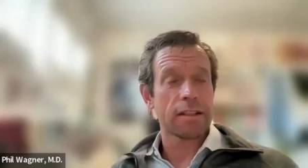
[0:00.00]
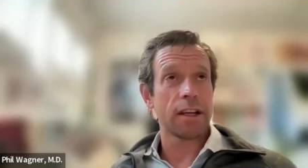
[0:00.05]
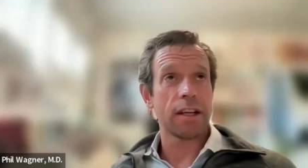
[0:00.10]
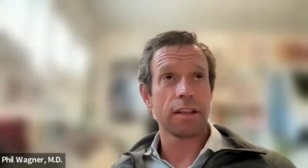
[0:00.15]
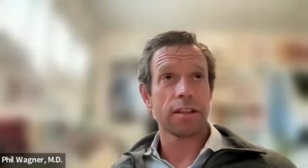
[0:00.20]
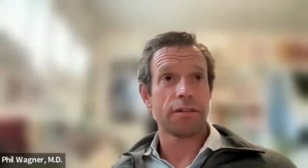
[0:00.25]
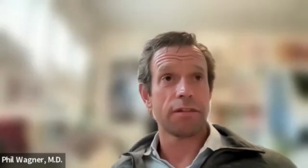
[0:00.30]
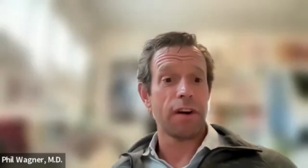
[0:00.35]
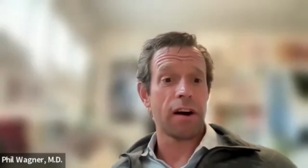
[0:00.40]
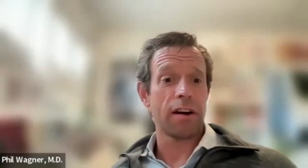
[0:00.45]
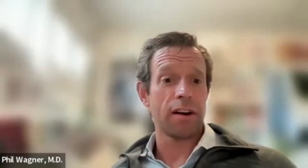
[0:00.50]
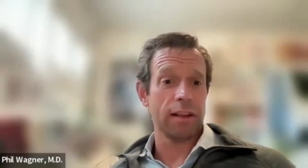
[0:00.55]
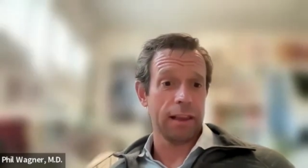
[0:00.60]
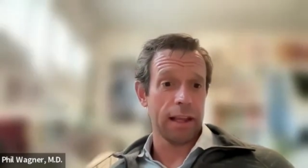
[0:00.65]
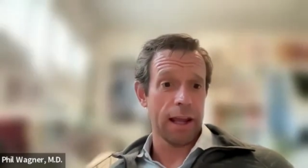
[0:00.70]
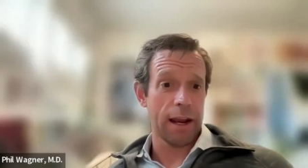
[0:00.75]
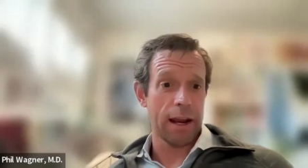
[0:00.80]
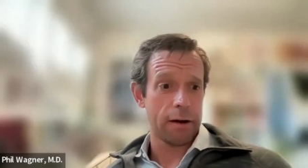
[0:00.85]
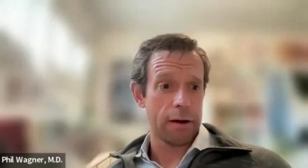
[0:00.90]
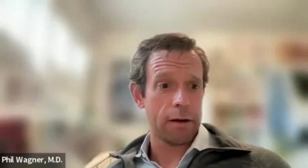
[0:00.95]
it's very
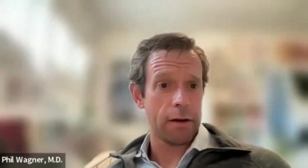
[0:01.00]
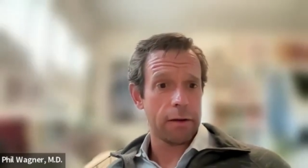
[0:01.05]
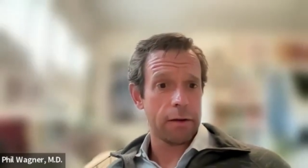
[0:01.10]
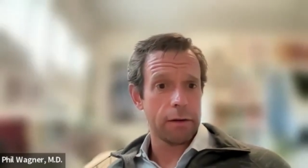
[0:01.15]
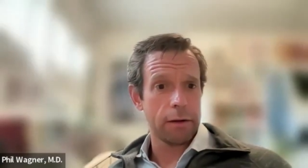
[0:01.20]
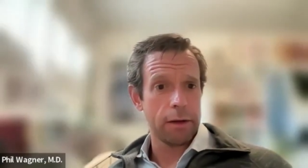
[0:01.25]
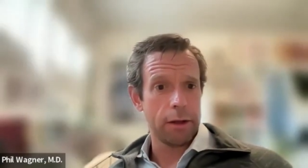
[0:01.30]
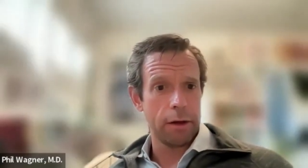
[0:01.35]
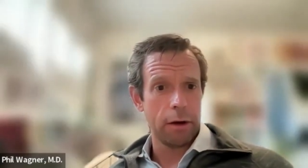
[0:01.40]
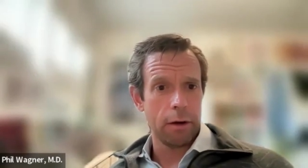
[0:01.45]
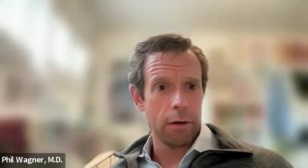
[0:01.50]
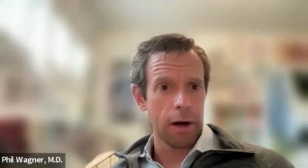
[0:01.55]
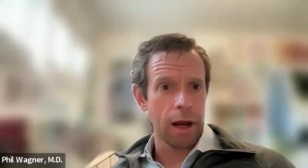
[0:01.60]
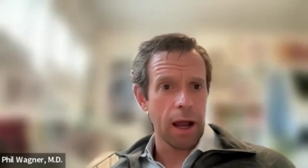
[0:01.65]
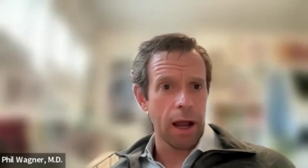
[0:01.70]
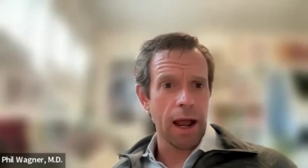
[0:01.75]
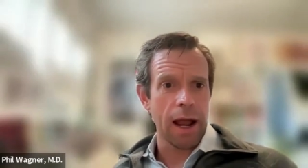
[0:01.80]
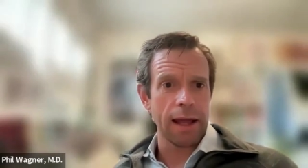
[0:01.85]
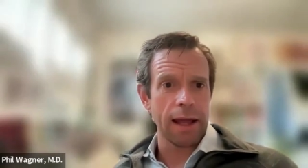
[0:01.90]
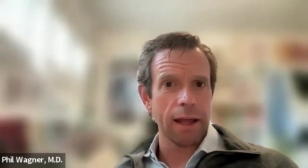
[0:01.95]
layered. You know, at a
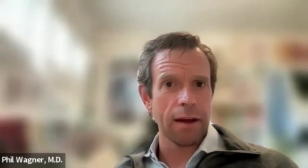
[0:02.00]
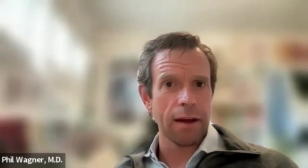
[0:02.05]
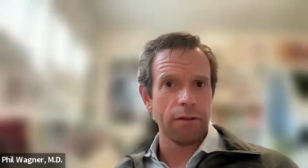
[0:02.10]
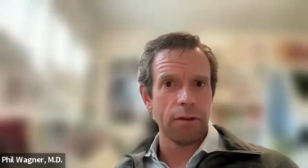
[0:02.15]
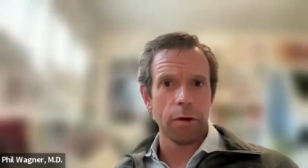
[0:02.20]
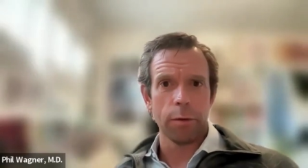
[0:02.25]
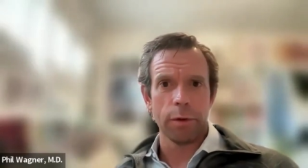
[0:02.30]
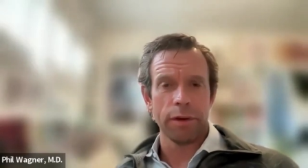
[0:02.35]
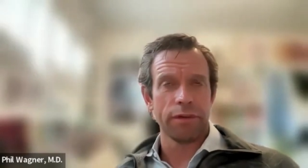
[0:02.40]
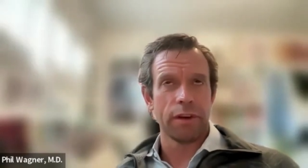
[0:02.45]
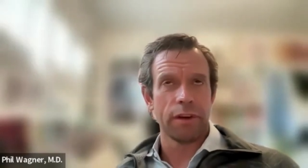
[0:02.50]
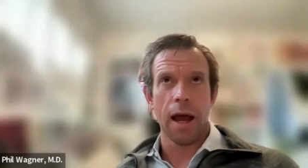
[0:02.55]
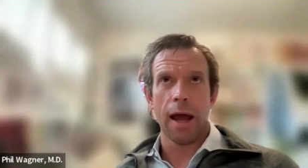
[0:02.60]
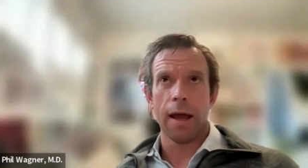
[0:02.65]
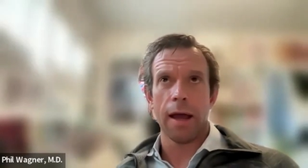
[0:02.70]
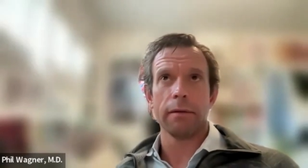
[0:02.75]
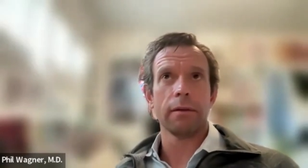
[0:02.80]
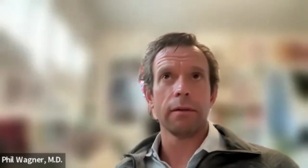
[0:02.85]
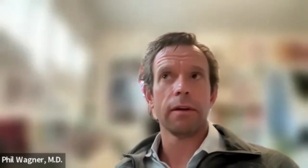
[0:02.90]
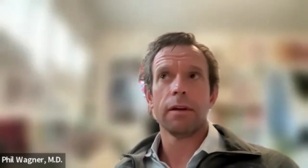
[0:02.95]
high level, we've
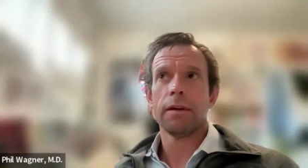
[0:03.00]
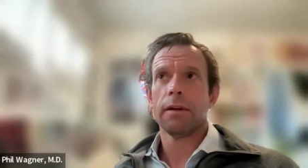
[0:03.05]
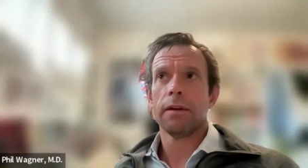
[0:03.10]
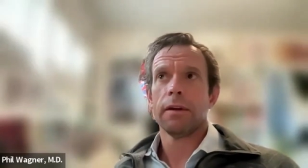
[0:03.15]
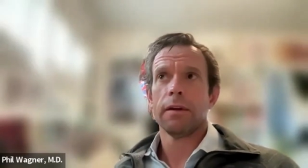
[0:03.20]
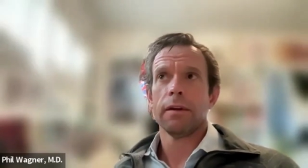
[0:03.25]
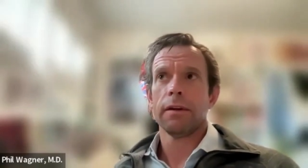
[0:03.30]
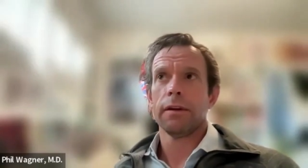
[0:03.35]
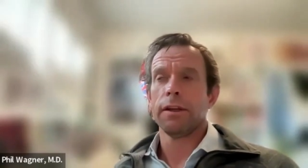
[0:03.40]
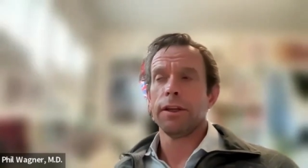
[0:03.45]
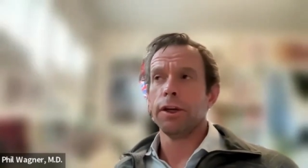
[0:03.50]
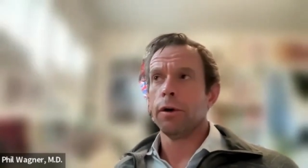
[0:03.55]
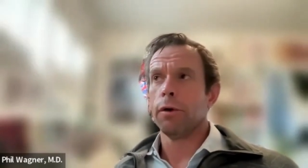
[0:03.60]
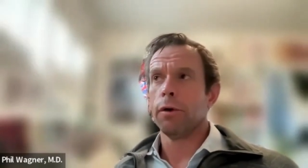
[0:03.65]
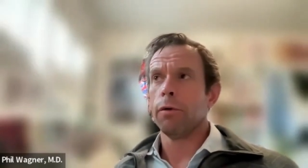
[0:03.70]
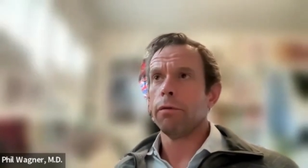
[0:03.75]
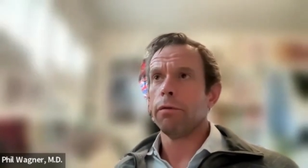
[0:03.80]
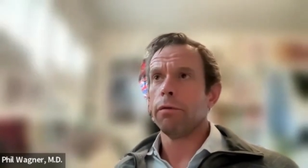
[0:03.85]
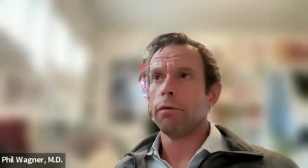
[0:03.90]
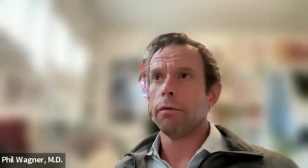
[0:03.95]
got, you
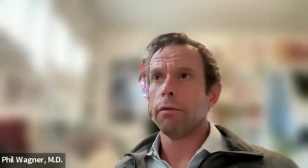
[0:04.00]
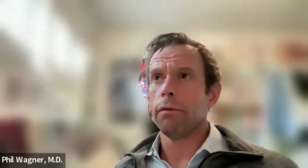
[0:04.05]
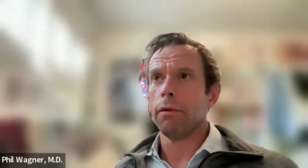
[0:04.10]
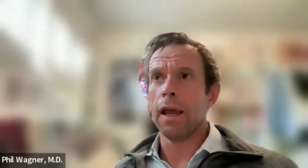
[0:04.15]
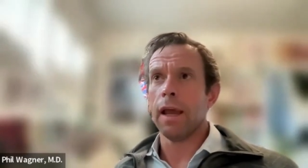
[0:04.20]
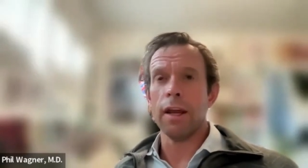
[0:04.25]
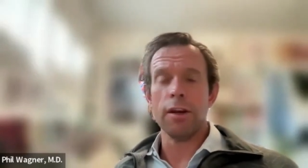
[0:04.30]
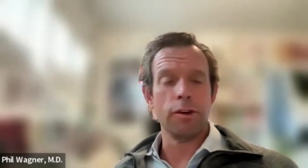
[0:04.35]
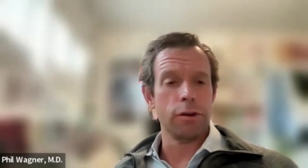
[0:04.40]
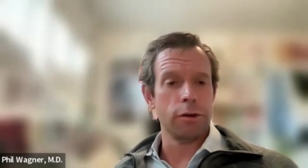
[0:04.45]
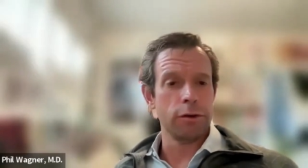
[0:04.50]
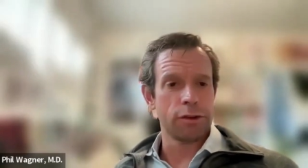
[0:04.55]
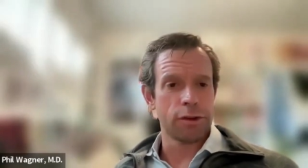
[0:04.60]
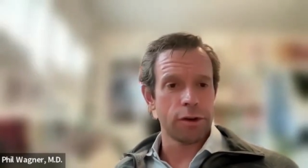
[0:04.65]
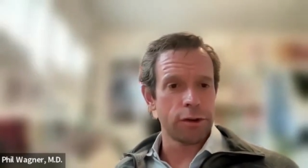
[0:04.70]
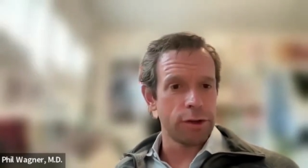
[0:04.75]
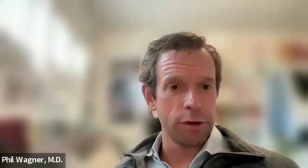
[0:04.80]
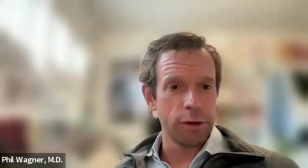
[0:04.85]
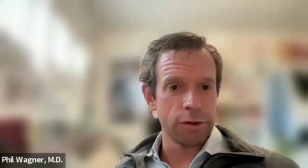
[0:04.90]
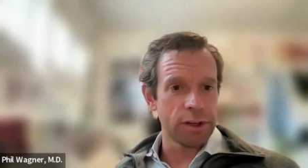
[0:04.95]
know, end
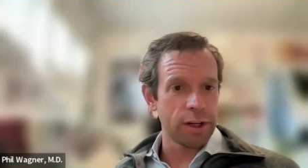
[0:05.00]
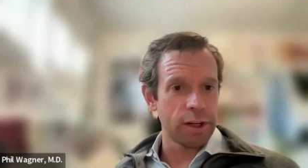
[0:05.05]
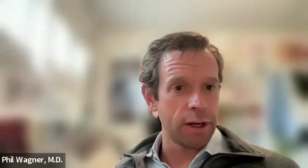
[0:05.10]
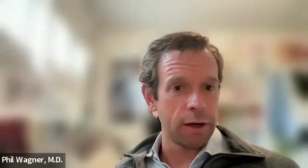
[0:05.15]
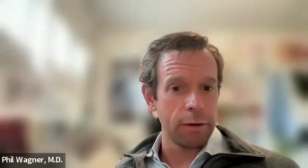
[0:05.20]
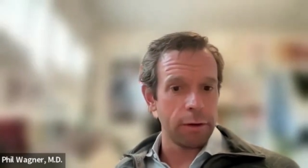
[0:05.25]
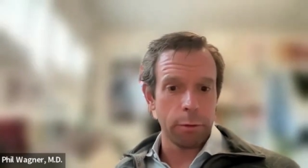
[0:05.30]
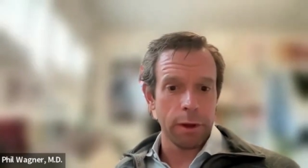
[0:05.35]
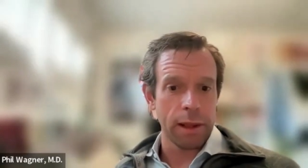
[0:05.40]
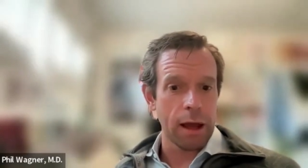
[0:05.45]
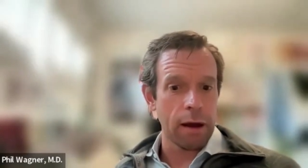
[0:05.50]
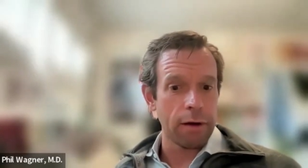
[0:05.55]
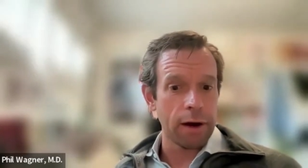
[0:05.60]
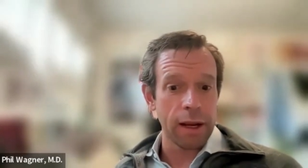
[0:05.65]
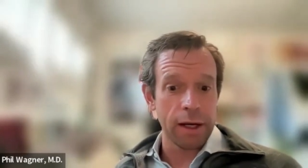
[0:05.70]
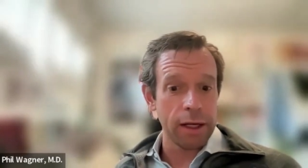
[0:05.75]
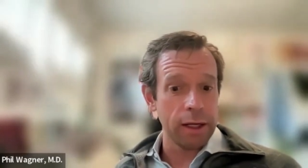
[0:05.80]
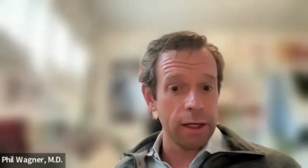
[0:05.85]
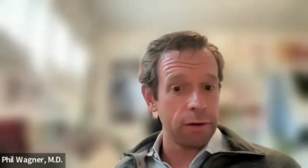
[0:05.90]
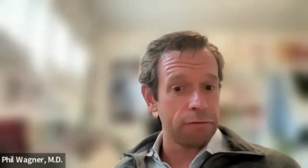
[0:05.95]
users using it without
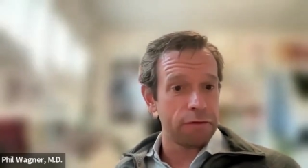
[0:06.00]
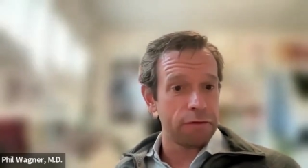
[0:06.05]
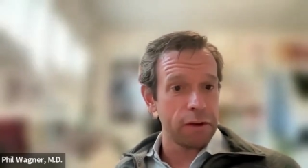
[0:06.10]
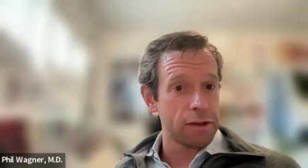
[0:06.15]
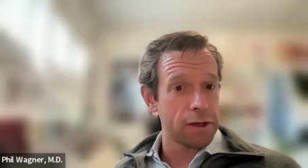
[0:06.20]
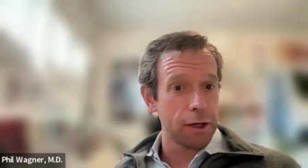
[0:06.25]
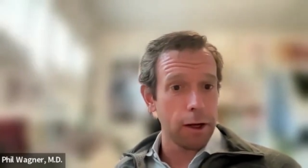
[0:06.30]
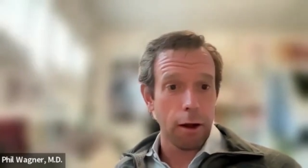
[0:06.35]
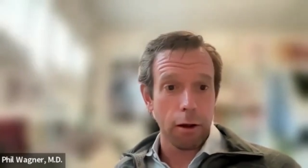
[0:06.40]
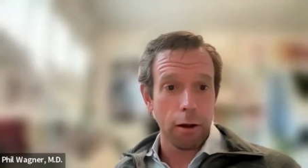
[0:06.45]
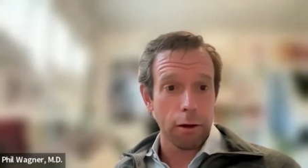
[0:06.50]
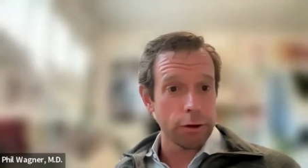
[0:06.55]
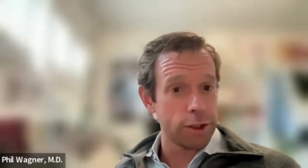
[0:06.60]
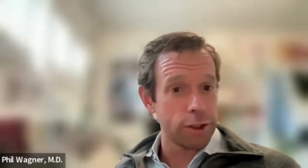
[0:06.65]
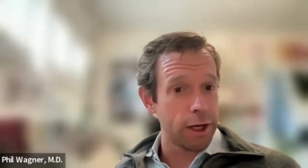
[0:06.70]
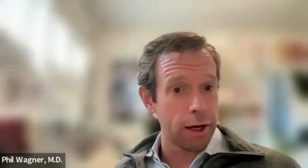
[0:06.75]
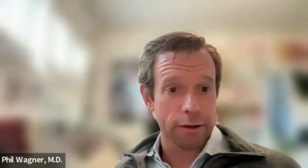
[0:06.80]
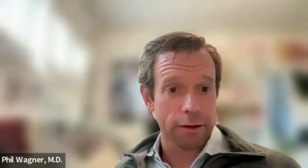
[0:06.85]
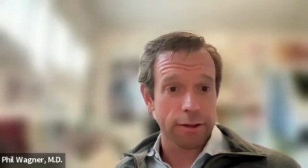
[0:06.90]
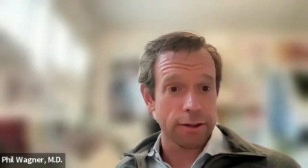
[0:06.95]
any physiology,
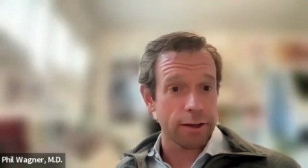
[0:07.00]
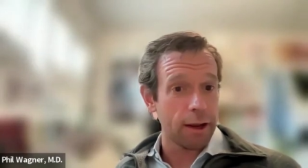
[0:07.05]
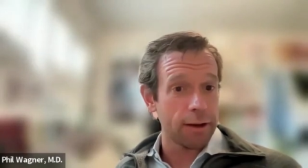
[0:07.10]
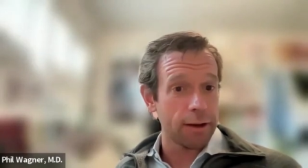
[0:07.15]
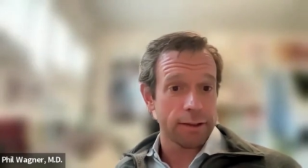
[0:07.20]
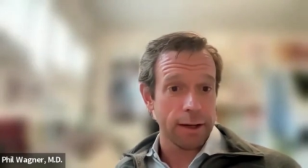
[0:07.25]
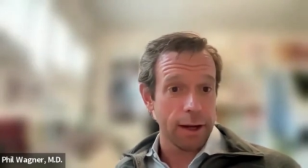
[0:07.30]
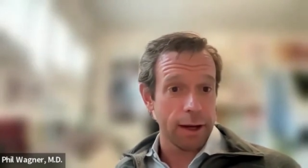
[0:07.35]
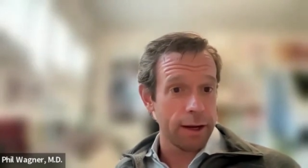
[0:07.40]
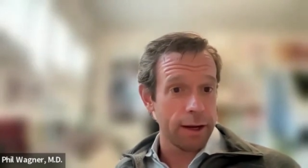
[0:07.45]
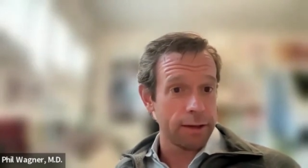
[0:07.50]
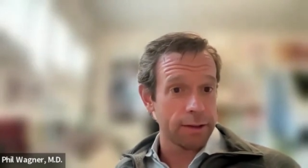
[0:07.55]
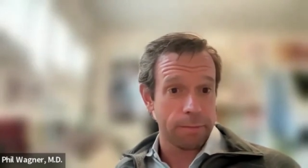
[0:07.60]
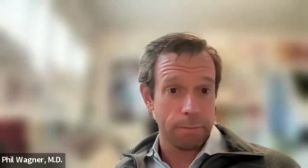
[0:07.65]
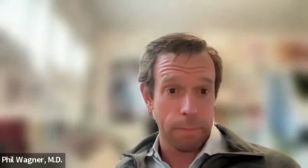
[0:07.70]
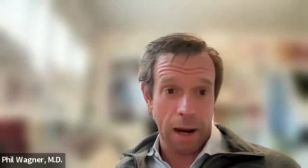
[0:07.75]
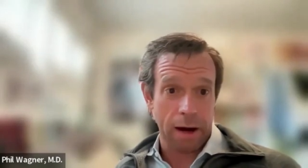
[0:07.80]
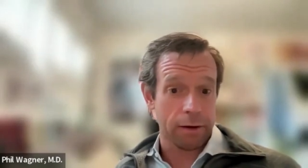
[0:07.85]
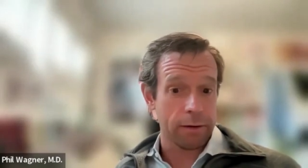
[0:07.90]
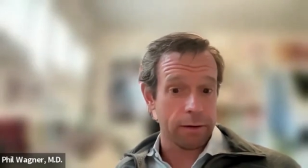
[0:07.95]
exercise mm-hmm. science
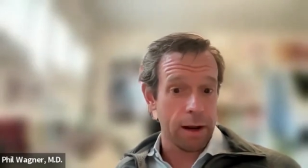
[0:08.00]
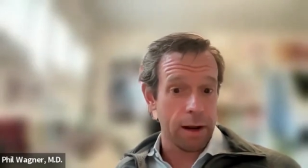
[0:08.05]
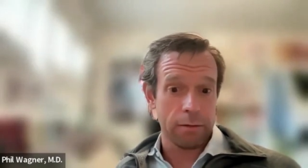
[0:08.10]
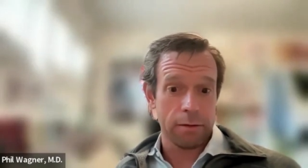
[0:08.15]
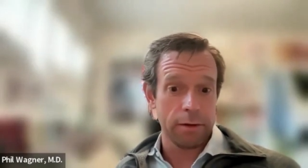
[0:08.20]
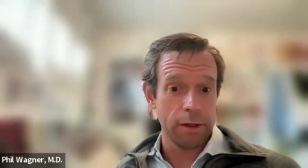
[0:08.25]
background.